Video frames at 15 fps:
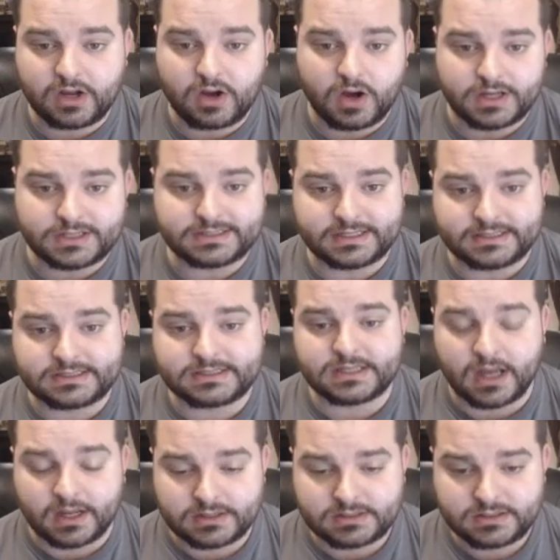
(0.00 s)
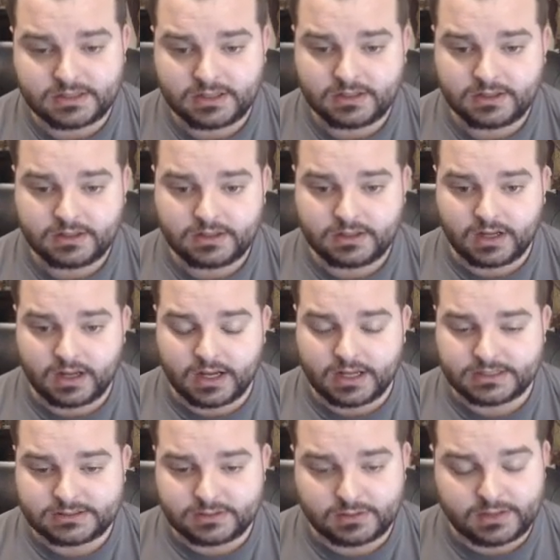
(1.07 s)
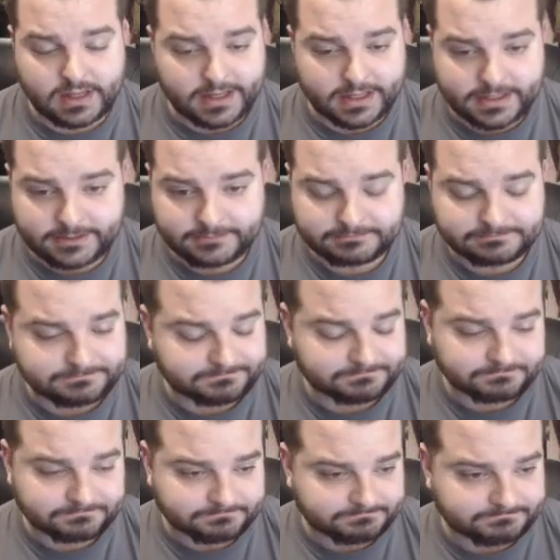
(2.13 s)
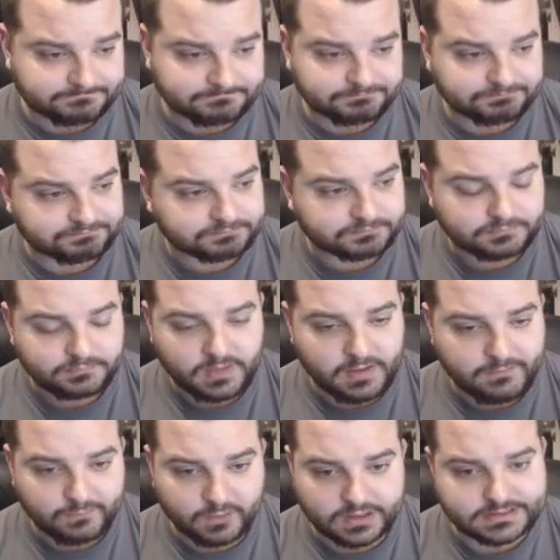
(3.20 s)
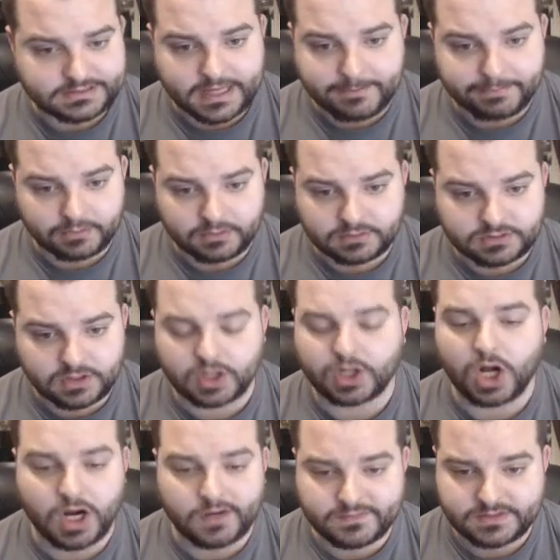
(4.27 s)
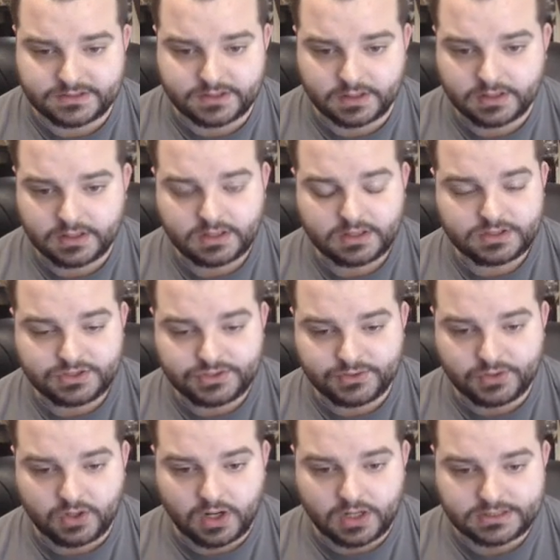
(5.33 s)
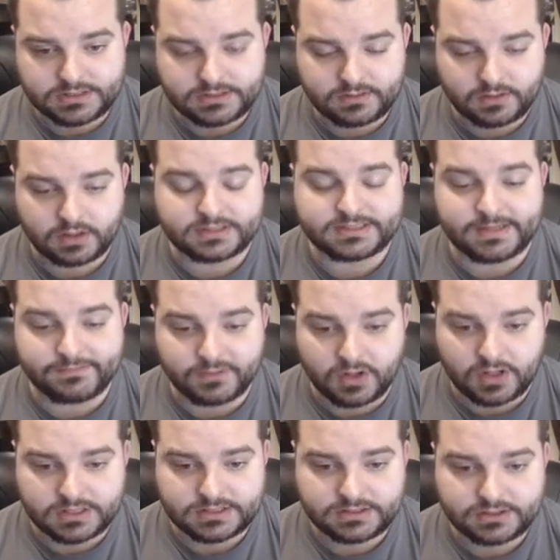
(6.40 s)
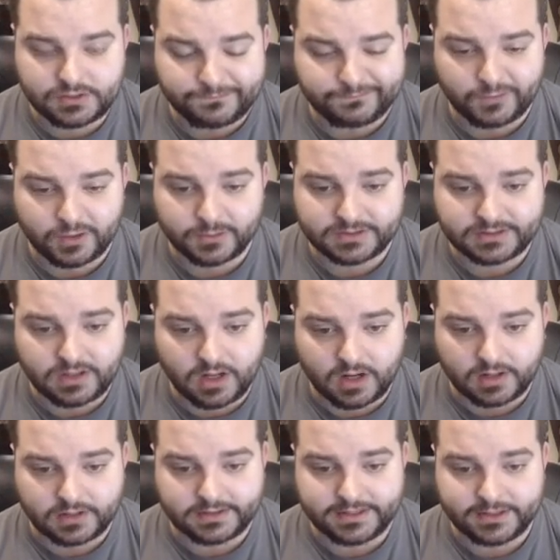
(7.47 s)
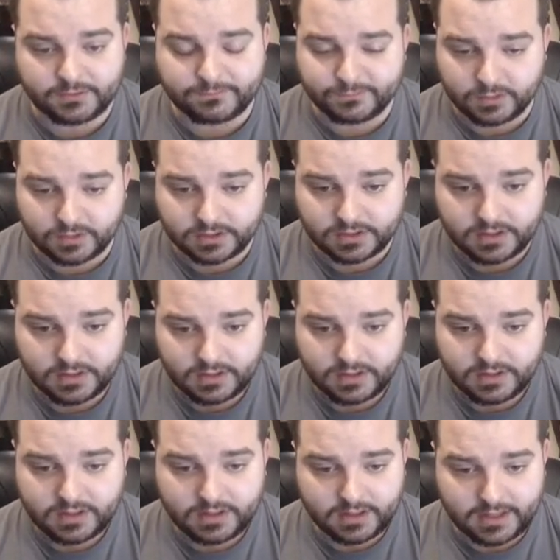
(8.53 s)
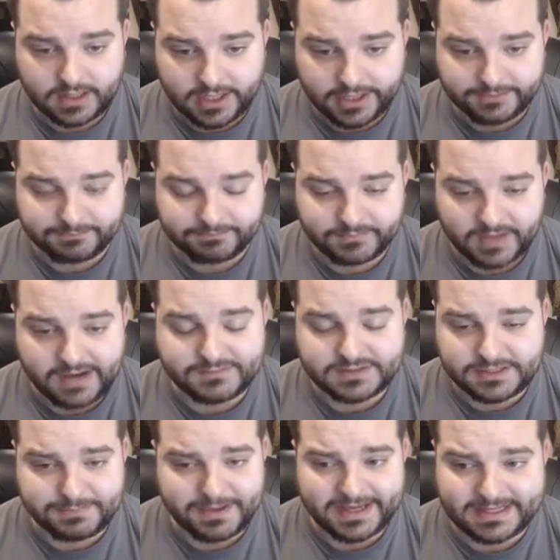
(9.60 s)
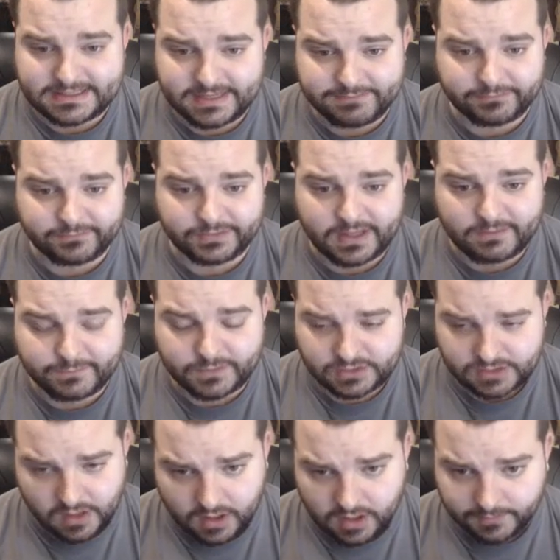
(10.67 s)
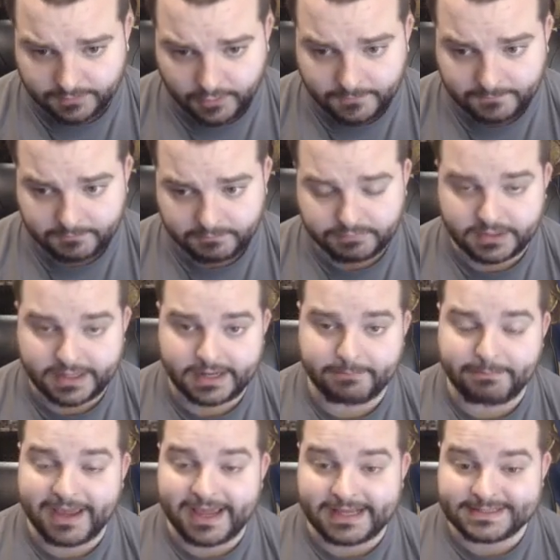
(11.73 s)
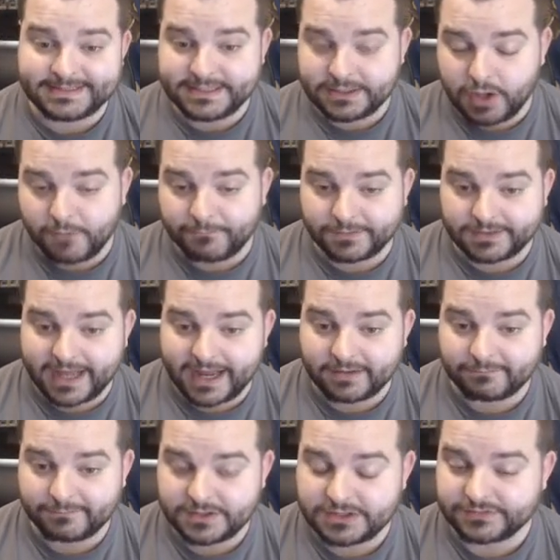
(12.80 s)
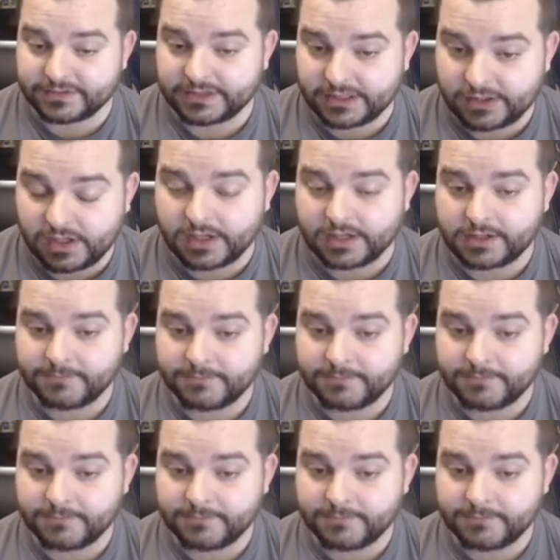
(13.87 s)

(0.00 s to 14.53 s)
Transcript: cost, it sucks. So like, for example, Dark Harvester, 7 cost, 2/4 with guard, heal 4. Obviously paying 7 for that feels horrible. Paying 0 for that feels really good.